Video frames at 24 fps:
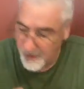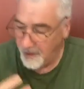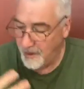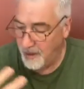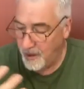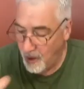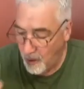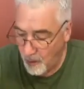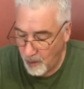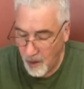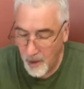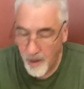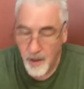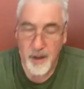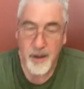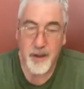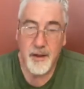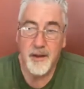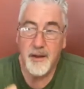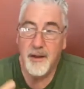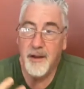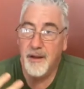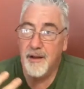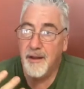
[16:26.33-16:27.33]
you know, a,
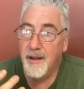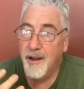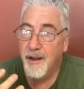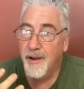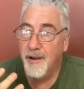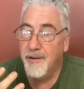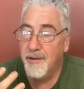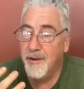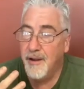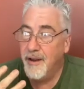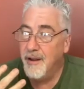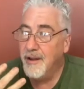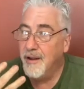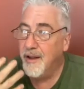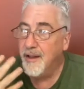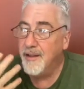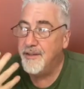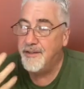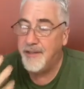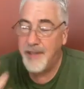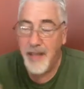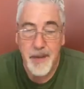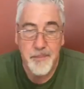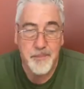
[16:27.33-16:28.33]
a, a, a,
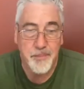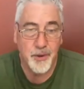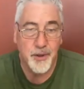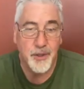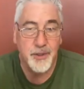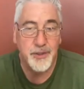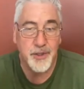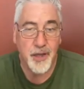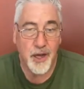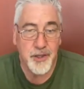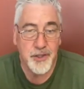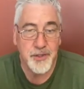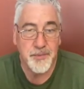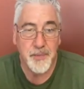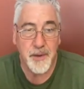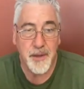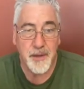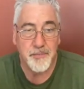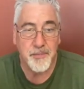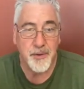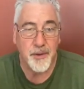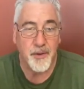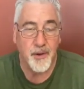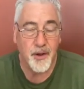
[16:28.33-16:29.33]
deeper
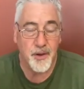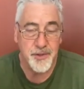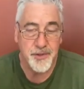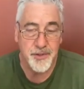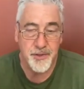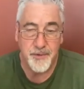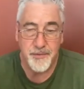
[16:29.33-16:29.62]
judgment because